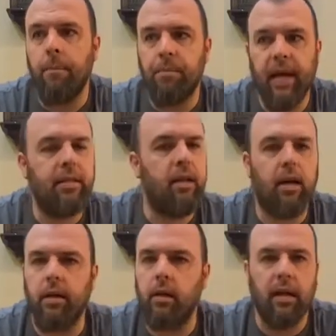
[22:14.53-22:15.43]
he's not
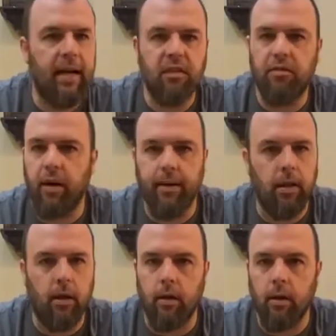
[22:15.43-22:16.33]
going to last very
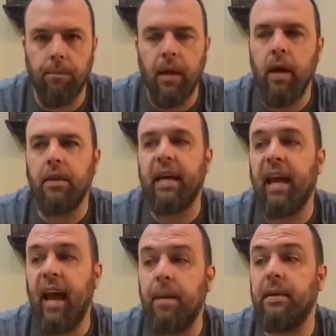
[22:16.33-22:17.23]
long. The
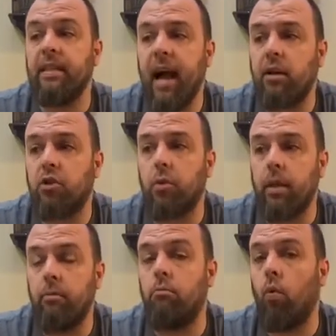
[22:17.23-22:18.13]
game is
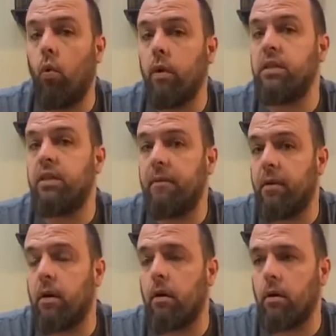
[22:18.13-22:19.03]
actually more
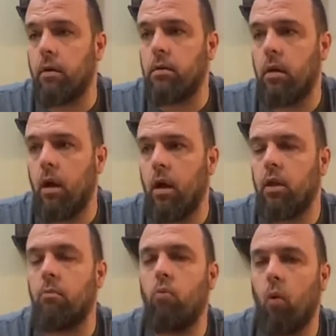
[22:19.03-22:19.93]
difficult
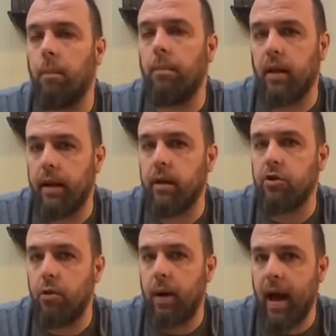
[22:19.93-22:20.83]
the more
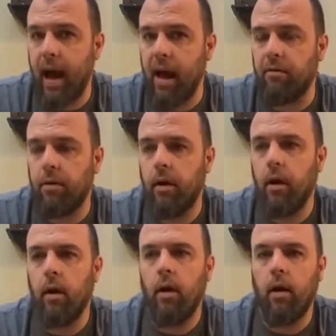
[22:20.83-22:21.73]
players you have.
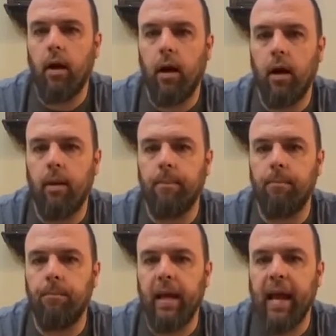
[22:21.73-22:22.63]

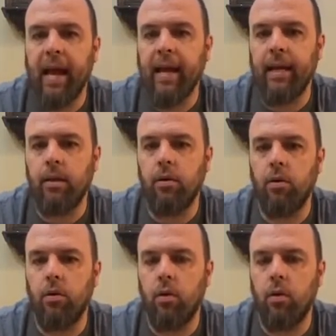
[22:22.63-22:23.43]
And